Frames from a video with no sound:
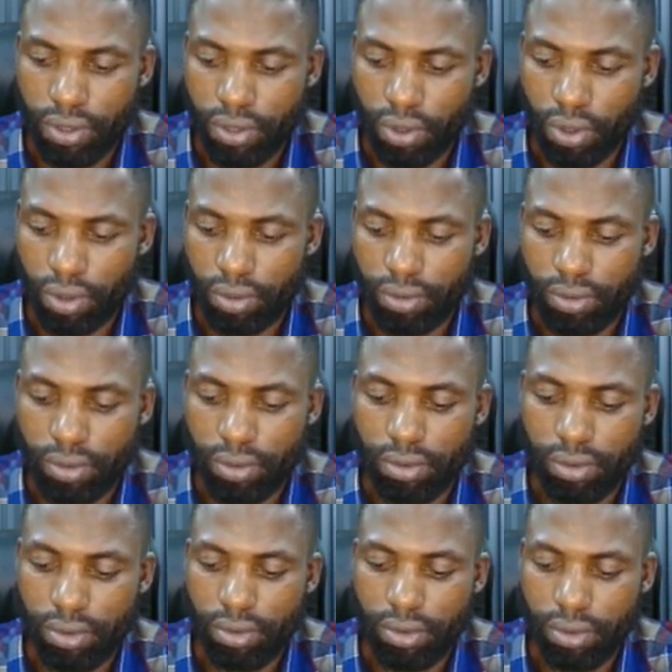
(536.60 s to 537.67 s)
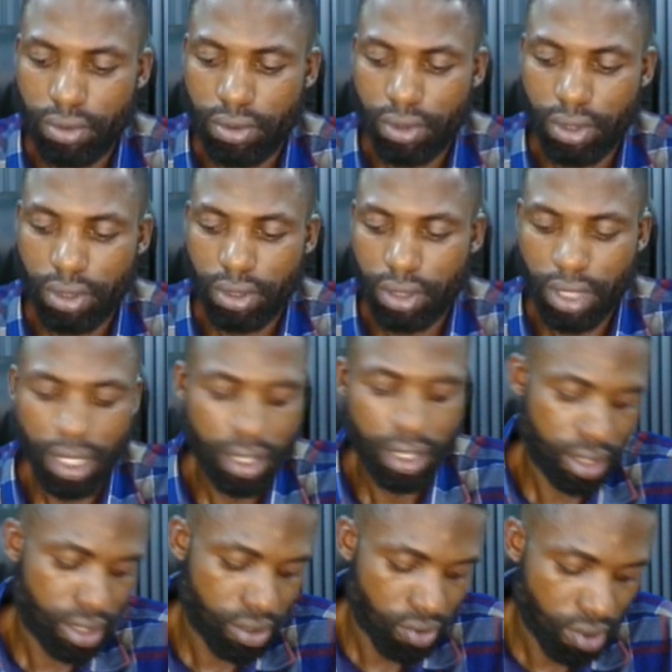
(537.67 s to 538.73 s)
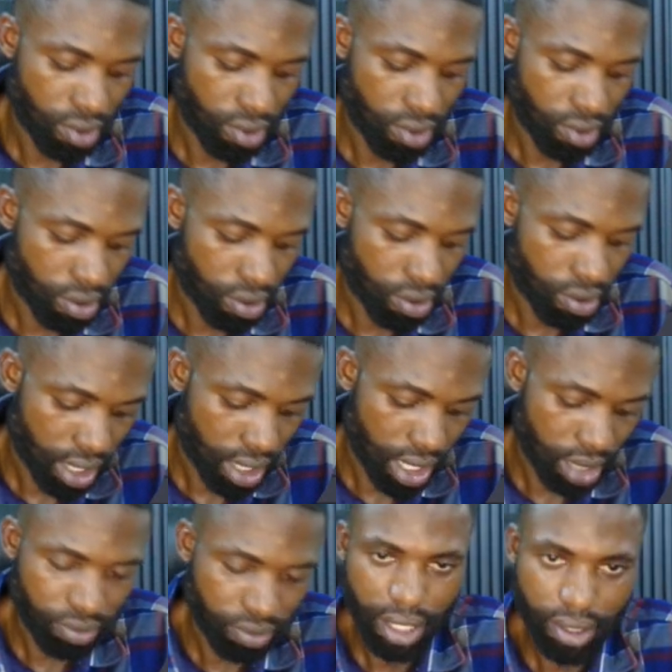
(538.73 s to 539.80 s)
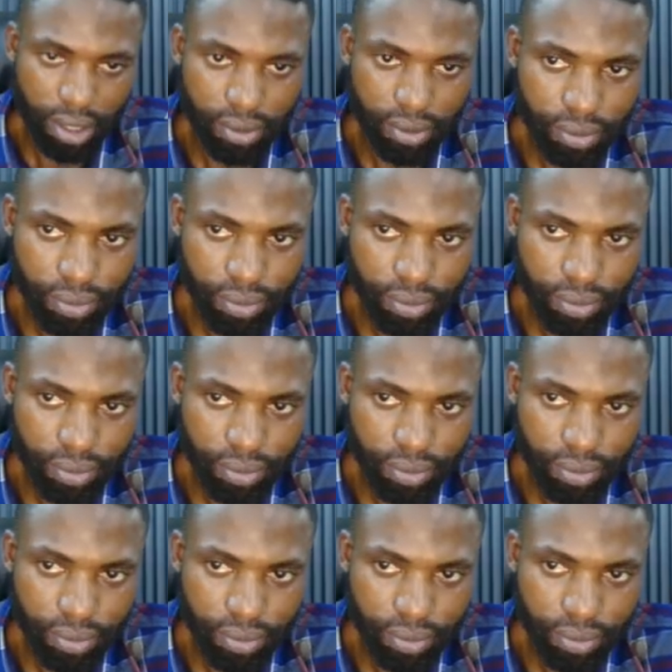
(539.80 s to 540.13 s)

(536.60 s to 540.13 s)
So let's see what will happen now.